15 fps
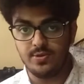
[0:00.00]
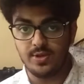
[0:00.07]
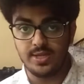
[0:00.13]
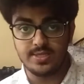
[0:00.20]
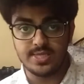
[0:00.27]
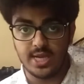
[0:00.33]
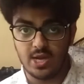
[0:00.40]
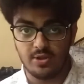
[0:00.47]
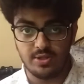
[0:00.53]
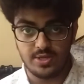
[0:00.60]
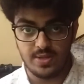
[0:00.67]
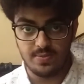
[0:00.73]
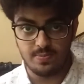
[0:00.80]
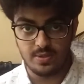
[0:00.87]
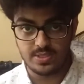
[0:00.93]
You can check out the
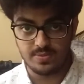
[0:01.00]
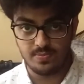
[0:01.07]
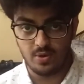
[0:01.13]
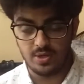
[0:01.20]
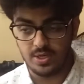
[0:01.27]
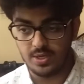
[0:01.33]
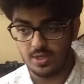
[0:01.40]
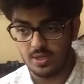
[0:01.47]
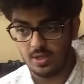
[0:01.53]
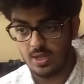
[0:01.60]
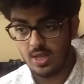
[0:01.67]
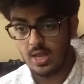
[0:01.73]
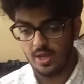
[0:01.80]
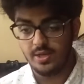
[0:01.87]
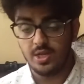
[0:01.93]
temperature monitor,
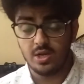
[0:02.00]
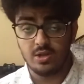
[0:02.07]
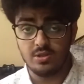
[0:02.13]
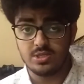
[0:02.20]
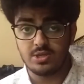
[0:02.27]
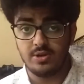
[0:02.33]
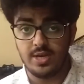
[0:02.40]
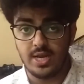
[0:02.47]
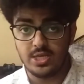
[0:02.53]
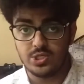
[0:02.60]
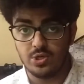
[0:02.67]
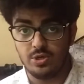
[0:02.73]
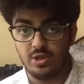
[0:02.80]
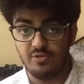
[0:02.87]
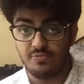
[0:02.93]
and here on the screen I
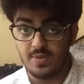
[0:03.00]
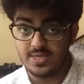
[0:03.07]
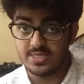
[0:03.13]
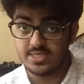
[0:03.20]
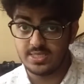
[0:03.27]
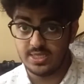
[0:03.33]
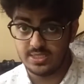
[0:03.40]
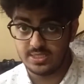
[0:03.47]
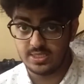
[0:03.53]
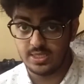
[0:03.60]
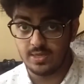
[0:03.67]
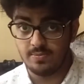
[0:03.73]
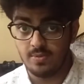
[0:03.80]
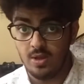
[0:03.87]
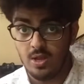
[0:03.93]
show you if my
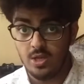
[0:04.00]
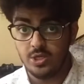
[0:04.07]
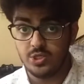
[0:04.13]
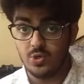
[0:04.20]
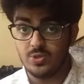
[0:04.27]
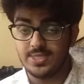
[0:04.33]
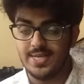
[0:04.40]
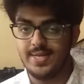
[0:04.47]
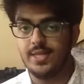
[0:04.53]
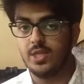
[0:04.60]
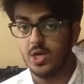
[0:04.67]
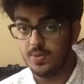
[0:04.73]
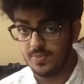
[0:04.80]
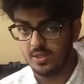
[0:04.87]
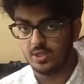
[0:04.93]
system shows any
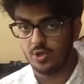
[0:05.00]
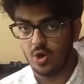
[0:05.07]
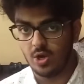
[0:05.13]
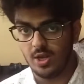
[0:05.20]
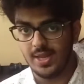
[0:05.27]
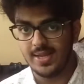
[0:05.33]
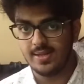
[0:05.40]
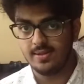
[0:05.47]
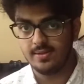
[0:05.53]
thermal throttling.